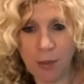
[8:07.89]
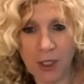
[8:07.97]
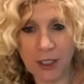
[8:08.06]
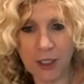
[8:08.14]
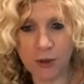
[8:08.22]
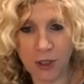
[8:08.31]

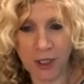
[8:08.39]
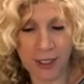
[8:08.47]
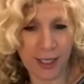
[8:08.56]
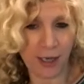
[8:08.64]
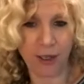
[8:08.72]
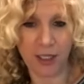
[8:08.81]
but literally
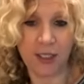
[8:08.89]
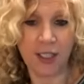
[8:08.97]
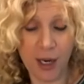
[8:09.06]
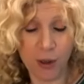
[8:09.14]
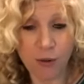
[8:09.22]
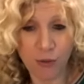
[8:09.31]
carry a
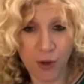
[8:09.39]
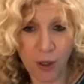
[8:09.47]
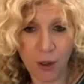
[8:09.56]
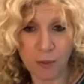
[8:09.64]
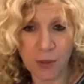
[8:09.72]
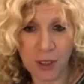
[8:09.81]

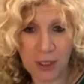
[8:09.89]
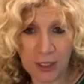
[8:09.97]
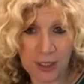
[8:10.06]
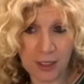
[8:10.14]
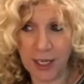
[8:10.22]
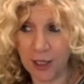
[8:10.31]
styrofoam
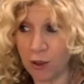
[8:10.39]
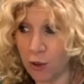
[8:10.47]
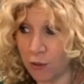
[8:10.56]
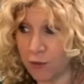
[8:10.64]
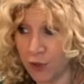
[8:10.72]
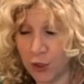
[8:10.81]

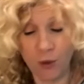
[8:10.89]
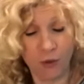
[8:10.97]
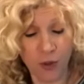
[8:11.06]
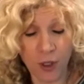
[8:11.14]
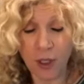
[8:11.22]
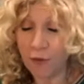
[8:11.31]
container
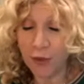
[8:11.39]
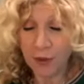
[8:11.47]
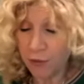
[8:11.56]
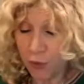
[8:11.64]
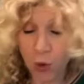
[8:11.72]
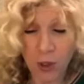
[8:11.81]
full of
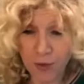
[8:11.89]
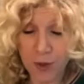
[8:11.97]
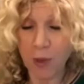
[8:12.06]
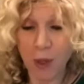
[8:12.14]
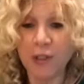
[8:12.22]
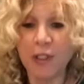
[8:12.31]
four of the
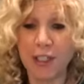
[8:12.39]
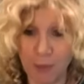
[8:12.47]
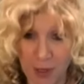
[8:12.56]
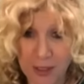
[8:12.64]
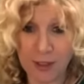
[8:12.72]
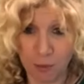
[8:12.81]
most
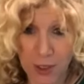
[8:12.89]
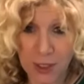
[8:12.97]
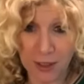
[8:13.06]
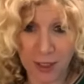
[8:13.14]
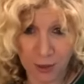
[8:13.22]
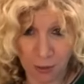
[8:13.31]
expensive
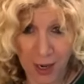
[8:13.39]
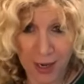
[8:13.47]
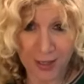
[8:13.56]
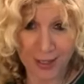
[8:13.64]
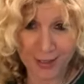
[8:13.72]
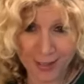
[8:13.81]
pizzas,
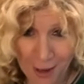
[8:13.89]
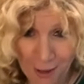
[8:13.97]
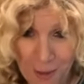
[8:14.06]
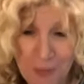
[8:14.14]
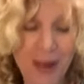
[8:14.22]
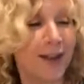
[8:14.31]
right? Because they
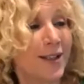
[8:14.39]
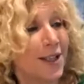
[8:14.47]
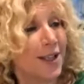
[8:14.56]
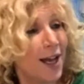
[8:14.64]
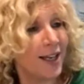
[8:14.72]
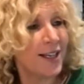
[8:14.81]
were made on the
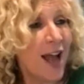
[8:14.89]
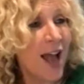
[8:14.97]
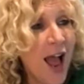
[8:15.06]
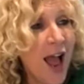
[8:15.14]
line,